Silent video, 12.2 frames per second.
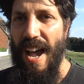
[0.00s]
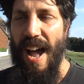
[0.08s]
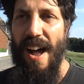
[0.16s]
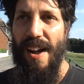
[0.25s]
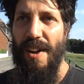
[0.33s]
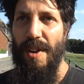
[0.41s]

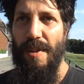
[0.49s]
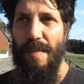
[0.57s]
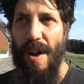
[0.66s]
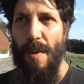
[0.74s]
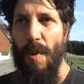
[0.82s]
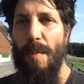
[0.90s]

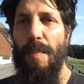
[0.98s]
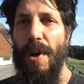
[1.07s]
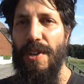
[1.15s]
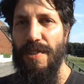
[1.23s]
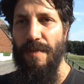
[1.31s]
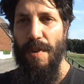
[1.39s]
and one
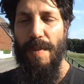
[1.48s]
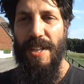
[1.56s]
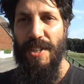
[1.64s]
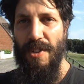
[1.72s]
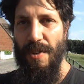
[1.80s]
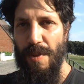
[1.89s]
person from
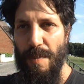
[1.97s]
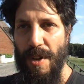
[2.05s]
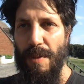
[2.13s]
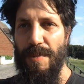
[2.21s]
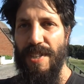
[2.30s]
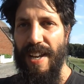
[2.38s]
each group
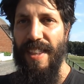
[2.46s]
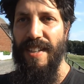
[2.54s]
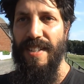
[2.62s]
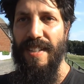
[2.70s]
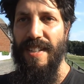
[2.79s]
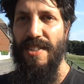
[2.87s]
comes together
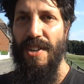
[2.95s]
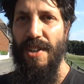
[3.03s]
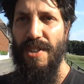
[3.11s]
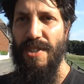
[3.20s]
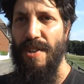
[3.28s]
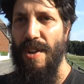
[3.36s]
to discuss.